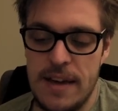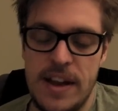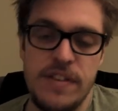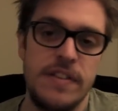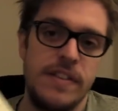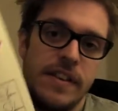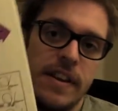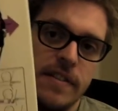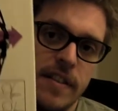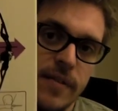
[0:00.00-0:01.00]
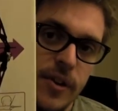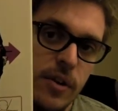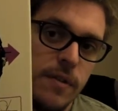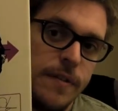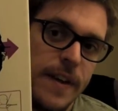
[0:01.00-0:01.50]
Avengers, as you can see on the
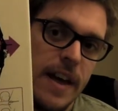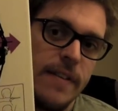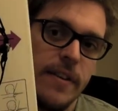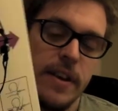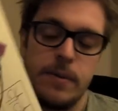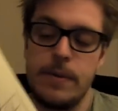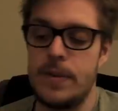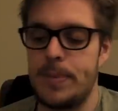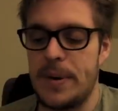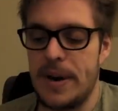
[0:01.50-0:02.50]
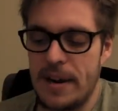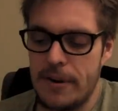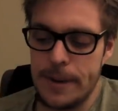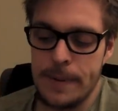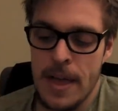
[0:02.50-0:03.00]
cover there. There he is with his bow and
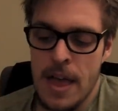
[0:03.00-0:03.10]
arrow.